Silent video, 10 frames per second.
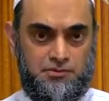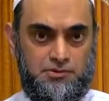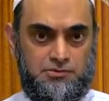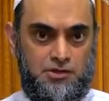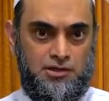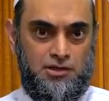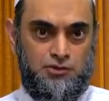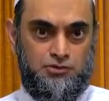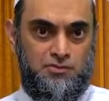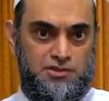to control
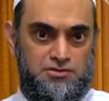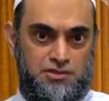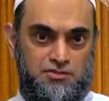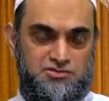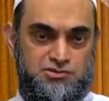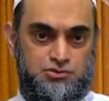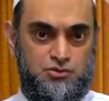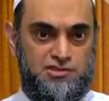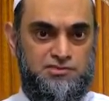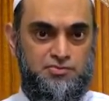to make sure our
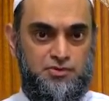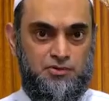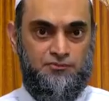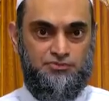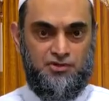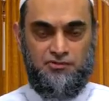soul is pure?